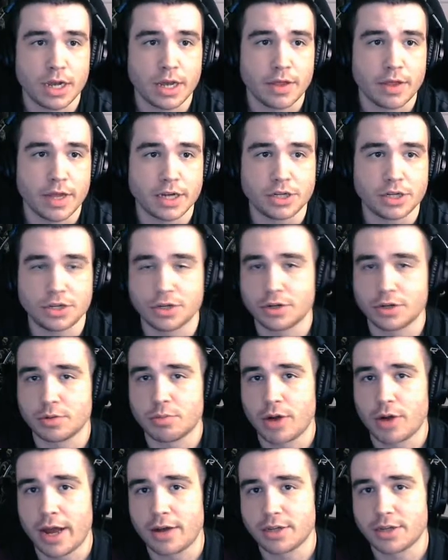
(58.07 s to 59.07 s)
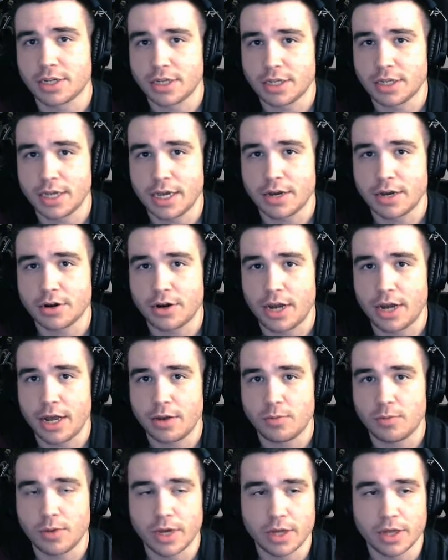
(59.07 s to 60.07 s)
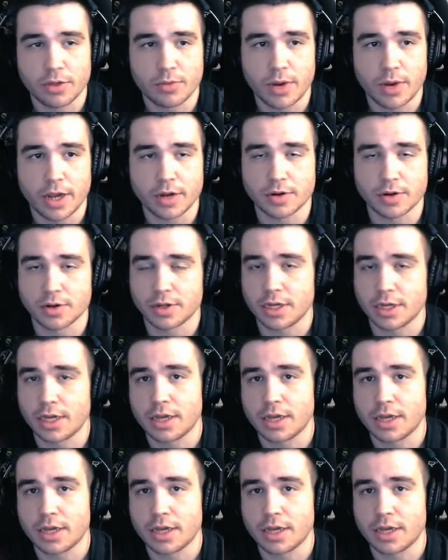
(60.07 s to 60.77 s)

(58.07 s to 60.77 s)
that you're browsing the internet with regularly